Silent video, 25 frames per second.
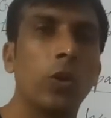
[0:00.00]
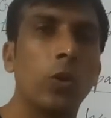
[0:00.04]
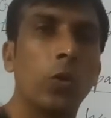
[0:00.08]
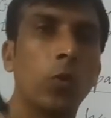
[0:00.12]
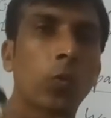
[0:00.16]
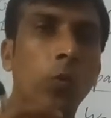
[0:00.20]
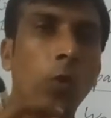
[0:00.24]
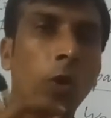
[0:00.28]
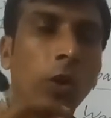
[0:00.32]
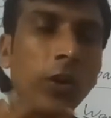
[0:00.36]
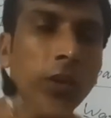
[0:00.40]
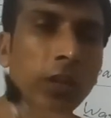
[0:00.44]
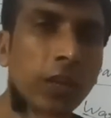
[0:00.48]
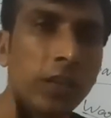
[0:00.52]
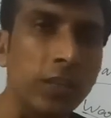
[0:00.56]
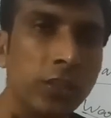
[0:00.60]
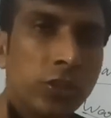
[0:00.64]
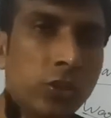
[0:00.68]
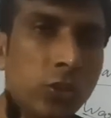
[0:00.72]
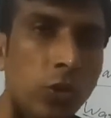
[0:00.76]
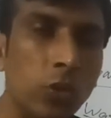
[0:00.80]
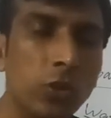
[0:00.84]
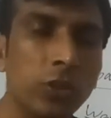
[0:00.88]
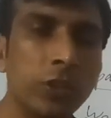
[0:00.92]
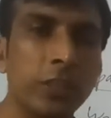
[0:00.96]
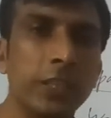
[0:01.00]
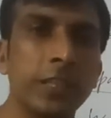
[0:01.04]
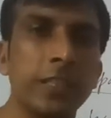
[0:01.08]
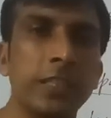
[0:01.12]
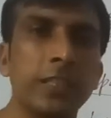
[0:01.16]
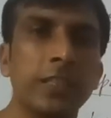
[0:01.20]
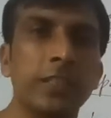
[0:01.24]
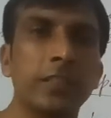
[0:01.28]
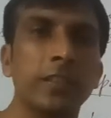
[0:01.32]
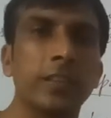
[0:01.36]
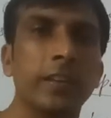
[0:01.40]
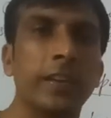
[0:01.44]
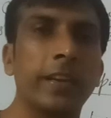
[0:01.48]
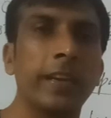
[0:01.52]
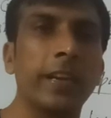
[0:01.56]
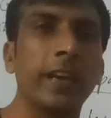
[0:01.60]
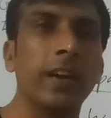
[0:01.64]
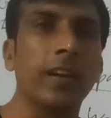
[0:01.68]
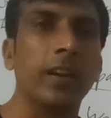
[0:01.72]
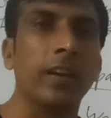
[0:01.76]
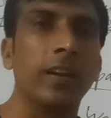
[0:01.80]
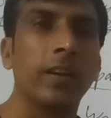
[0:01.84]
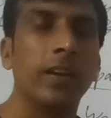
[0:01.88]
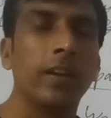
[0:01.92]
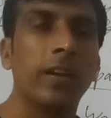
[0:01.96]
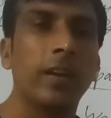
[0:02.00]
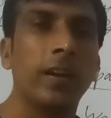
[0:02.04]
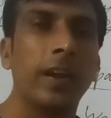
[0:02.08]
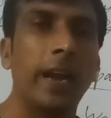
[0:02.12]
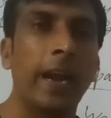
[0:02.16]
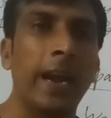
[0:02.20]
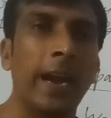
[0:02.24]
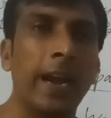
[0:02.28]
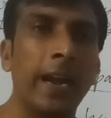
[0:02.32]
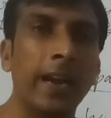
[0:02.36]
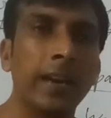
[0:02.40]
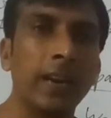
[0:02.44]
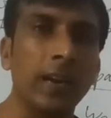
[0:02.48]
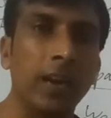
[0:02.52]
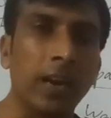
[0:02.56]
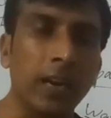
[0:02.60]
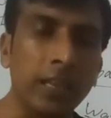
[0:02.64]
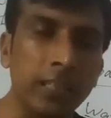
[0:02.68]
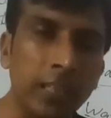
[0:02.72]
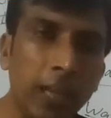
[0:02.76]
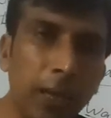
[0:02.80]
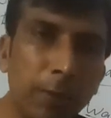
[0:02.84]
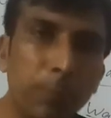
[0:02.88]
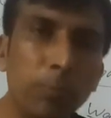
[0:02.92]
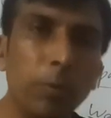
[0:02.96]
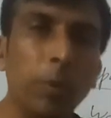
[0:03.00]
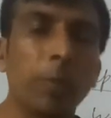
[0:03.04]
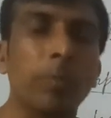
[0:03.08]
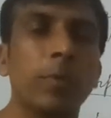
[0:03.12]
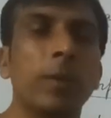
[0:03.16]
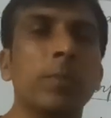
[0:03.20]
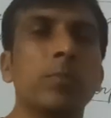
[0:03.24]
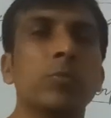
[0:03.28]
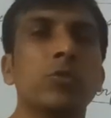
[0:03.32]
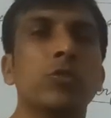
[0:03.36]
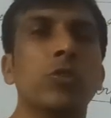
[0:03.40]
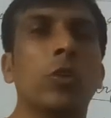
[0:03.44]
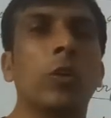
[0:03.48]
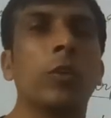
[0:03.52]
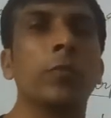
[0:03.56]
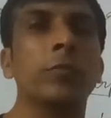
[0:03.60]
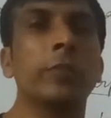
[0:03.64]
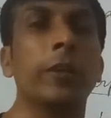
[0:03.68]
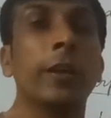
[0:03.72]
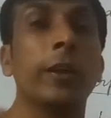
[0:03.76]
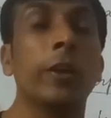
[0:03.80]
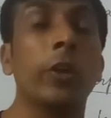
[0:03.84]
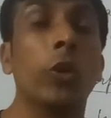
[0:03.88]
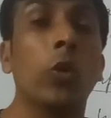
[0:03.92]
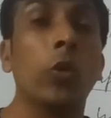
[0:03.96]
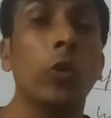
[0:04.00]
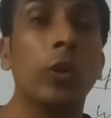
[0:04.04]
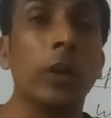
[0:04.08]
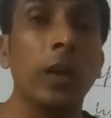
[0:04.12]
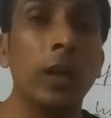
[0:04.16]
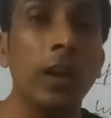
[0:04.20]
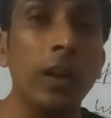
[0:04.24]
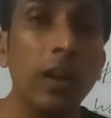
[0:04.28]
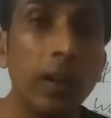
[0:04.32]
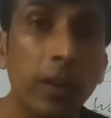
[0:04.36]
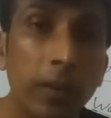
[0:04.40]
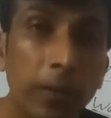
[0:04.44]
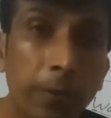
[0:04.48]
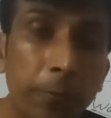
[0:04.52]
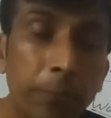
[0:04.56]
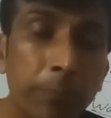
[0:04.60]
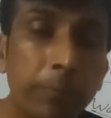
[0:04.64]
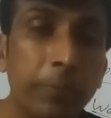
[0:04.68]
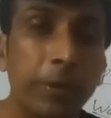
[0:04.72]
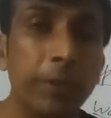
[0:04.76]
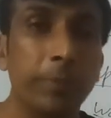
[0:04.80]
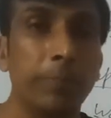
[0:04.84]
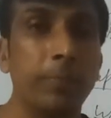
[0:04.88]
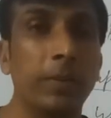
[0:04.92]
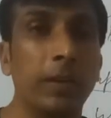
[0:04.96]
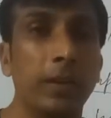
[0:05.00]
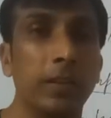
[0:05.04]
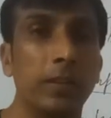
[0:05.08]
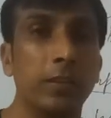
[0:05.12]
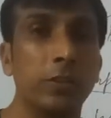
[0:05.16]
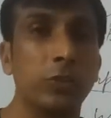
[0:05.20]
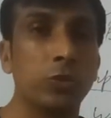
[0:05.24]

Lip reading: water resources, clear, and other problems of the local people.